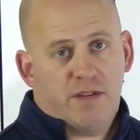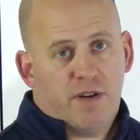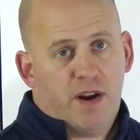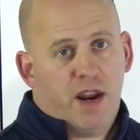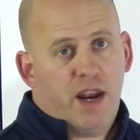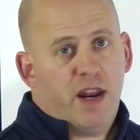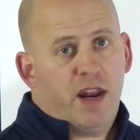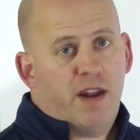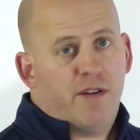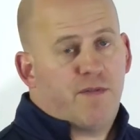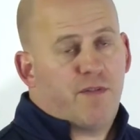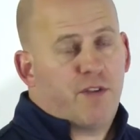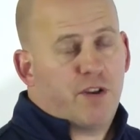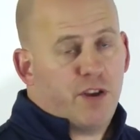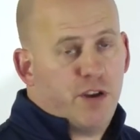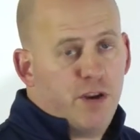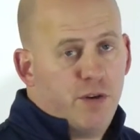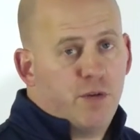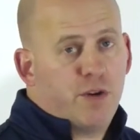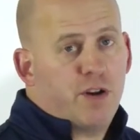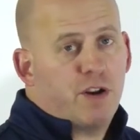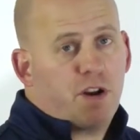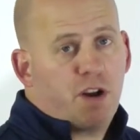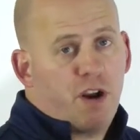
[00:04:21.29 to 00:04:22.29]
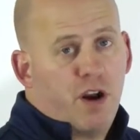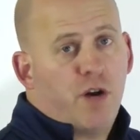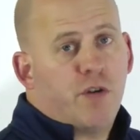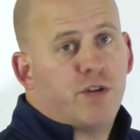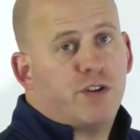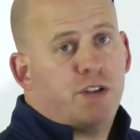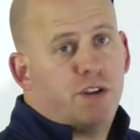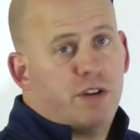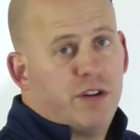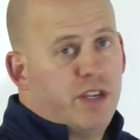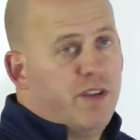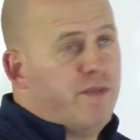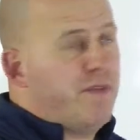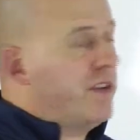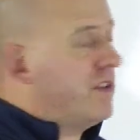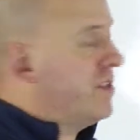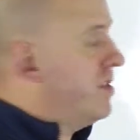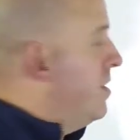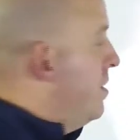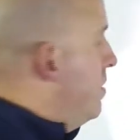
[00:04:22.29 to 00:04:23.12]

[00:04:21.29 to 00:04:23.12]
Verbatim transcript: right? And for you and your coach and your defense